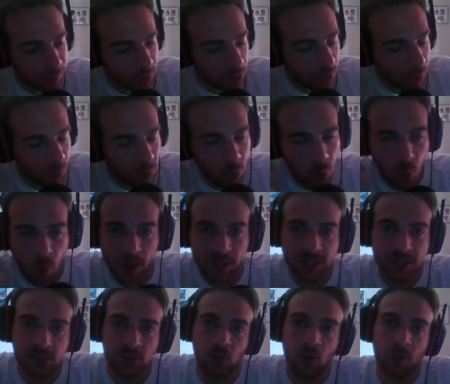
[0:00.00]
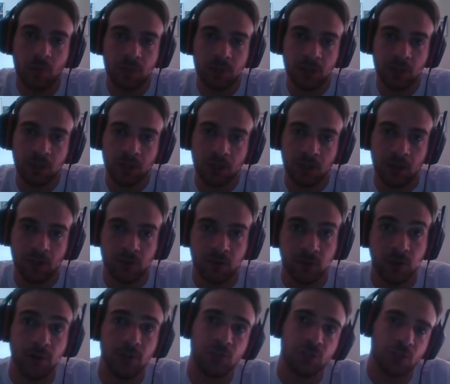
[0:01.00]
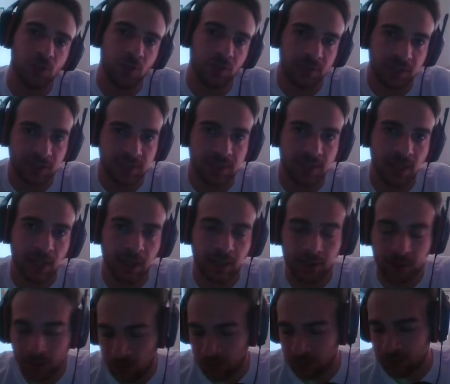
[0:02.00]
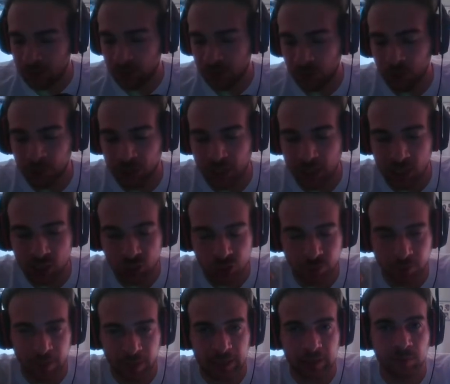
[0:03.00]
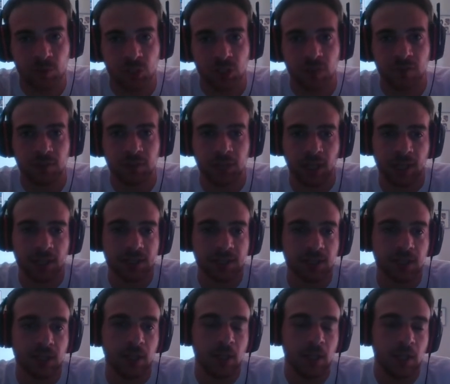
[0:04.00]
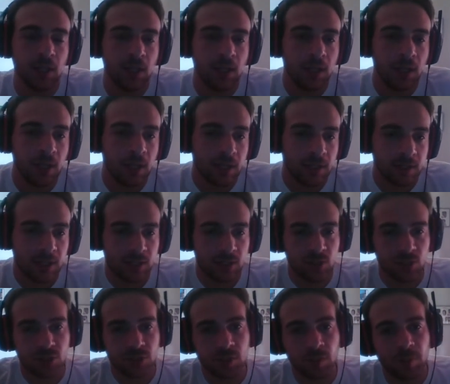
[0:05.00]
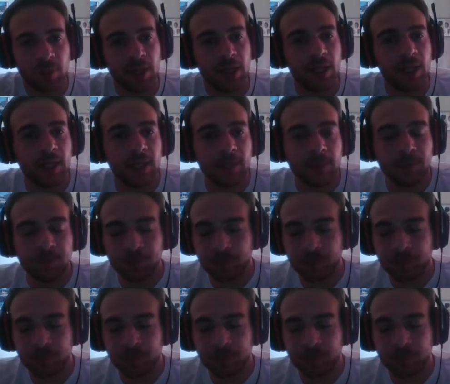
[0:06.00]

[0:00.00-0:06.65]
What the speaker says: blue-white Stompy version of this deck, of the Thought Lash Paradigm Shift decks, that used to play